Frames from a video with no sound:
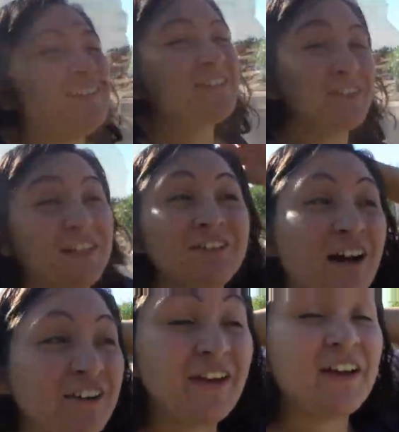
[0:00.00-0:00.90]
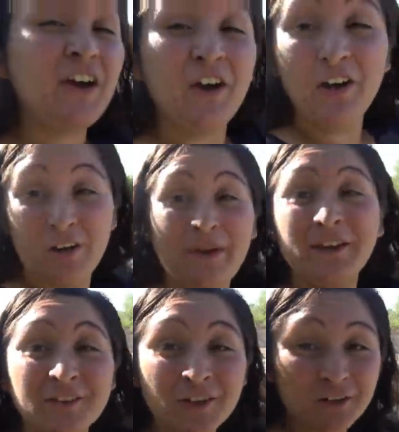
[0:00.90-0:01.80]
so we're going to walk back home. I
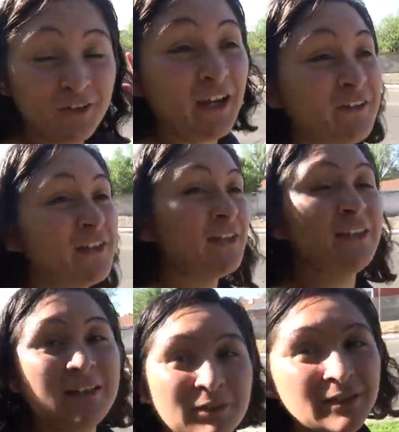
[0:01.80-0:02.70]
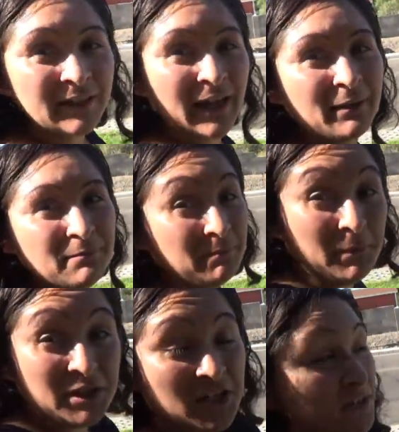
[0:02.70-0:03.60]
don't know if we have anything really
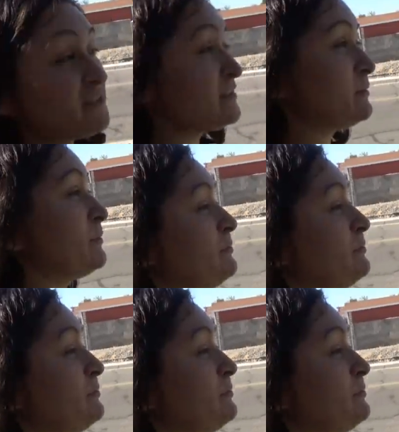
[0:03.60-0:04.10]
much else to